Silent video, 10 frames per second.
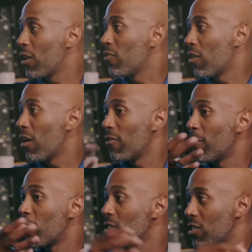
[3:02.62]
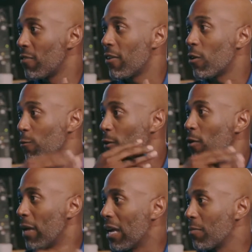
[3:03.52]
of emergency fund or
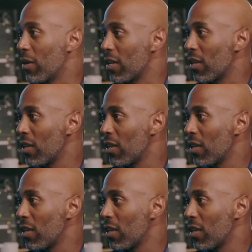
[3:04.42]
fallback money.